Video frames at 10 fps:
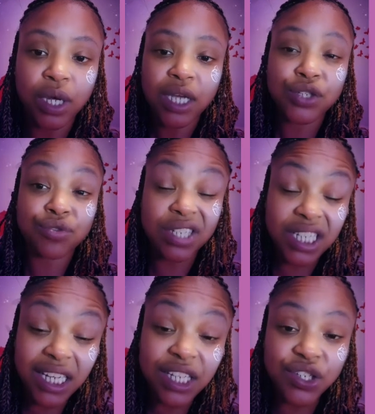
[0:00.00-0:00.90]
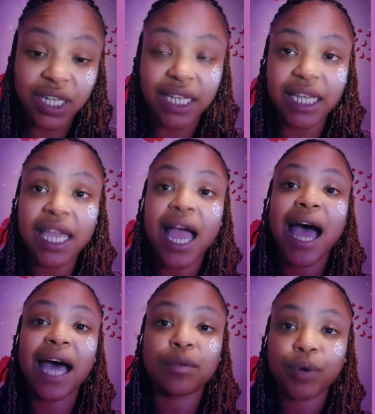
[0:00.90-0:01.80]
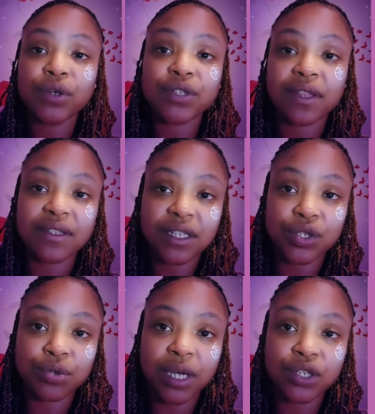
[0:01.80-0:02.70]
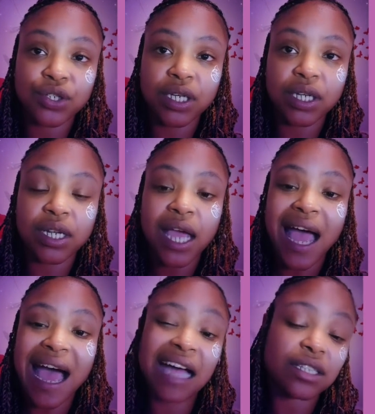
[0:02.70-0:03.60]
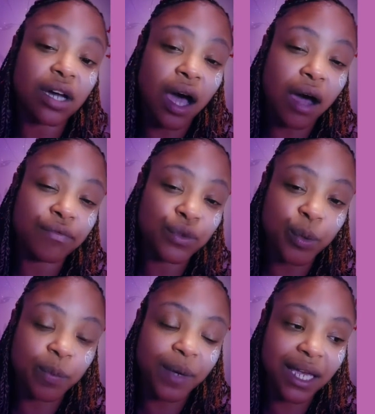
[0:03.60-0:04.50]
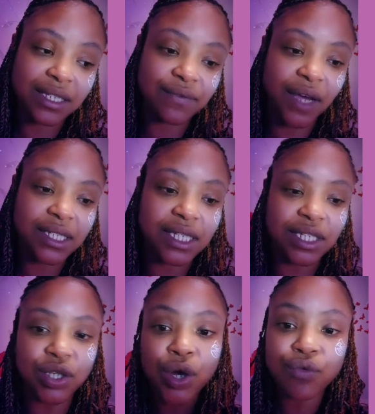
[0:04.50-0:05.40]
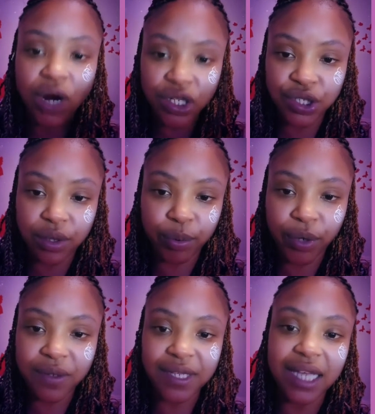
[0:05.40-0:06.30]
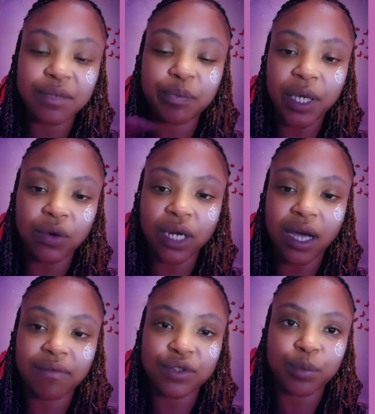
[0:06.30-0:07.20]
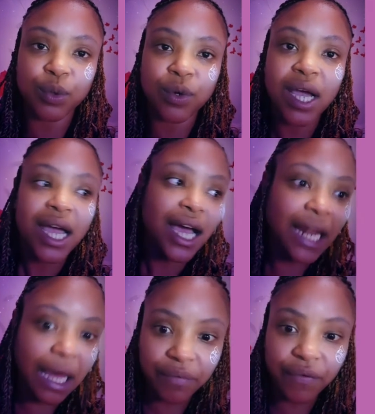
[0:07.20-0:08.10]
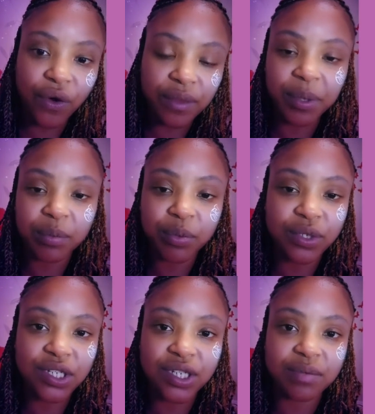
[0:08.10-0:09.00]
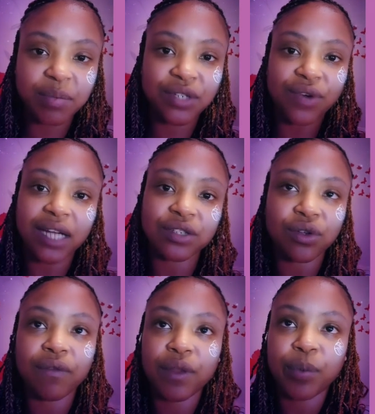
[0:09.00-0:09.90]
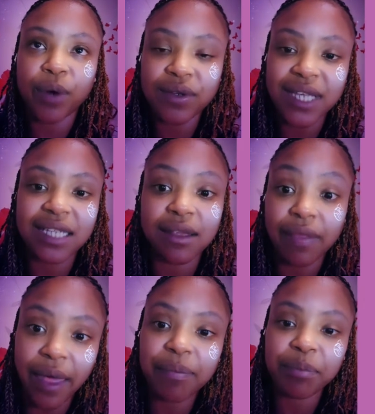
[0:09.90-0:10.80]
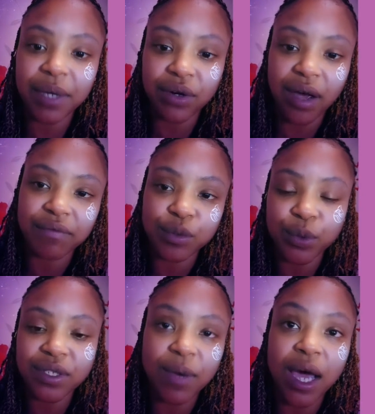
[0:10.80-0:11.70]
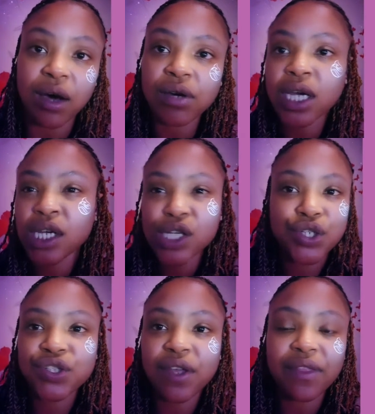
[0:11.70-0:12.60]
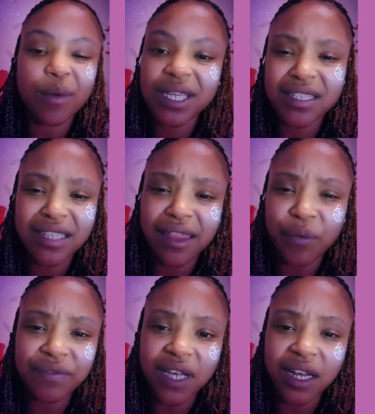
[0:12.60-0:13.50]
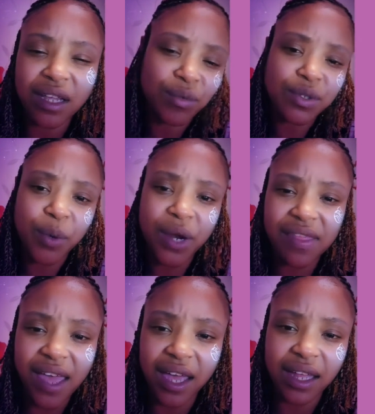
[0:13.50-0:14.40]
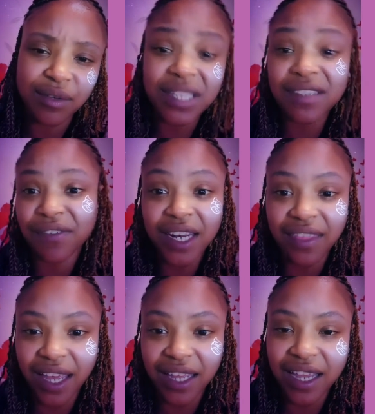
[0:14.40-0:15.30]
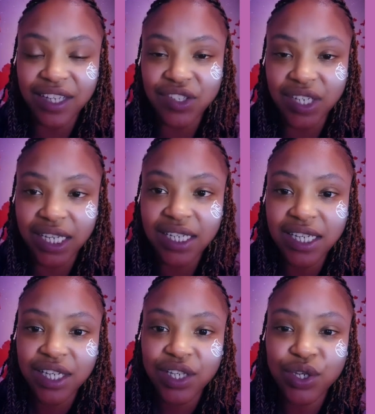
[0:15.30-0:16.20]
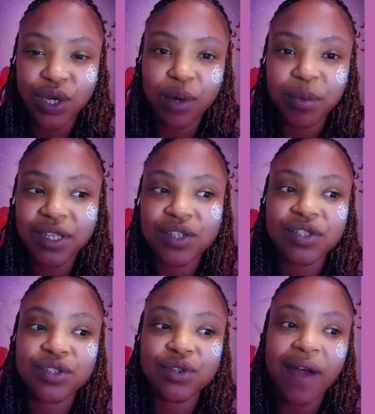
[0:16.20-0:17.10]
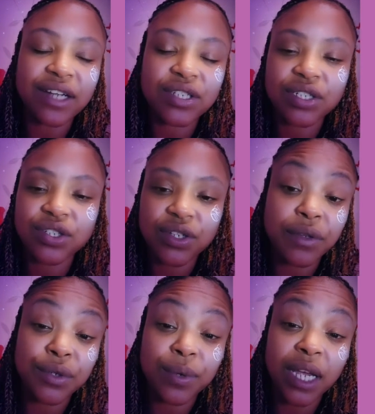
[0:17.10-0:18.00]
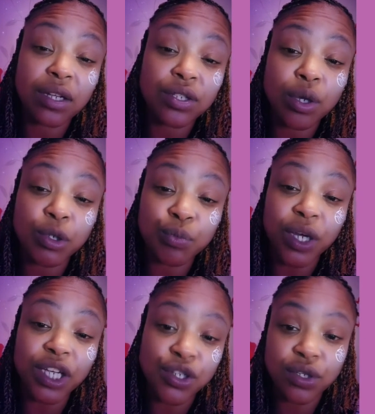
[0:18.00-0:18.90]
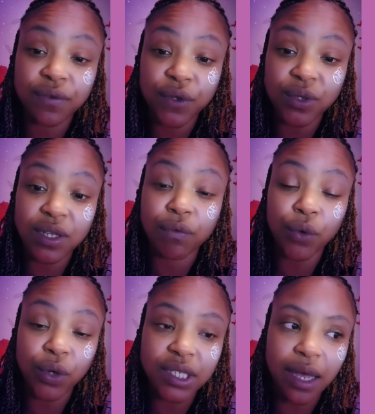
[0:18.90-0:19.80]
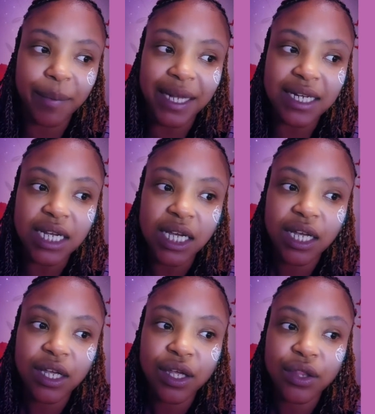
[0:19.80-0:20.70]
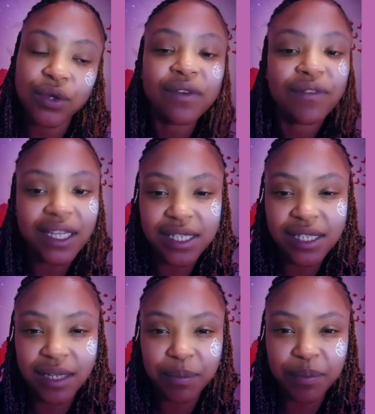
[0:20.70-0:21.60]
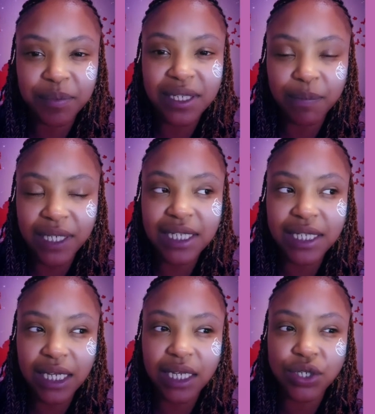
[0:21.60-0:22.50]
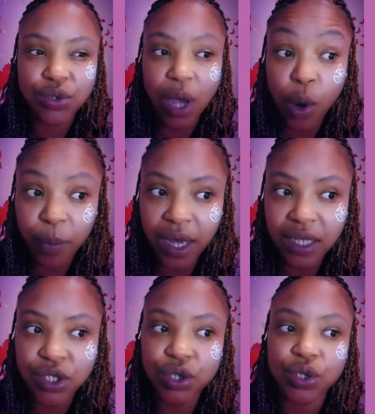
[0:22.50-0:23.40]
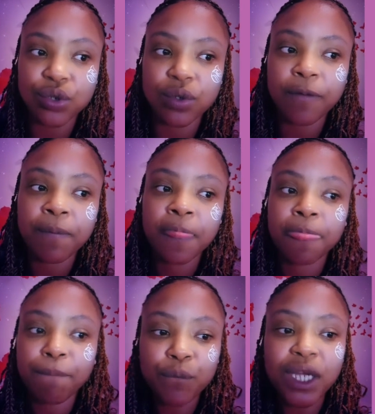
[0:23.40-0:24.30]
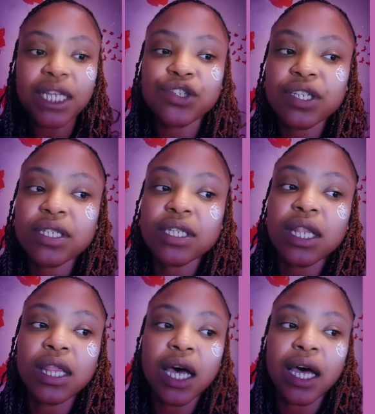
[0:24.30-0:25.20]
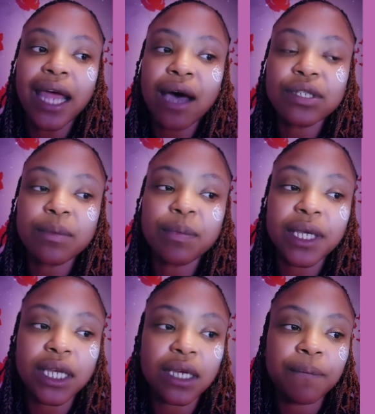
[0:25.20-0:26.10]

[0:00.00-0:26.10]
strategically and approaching the situation at a comfortable pace versus rushing the process, being uncomfortable, allowing for other people to just be dragged along for the process and then be uncomfortable as well, just so that we can say that we've done it. And what's the point in that? Where's the fun in that, actually? You know, because you're actually just going to create so much more issues for yourself long term. And the universe is simply seeking to help us to really just learn how to be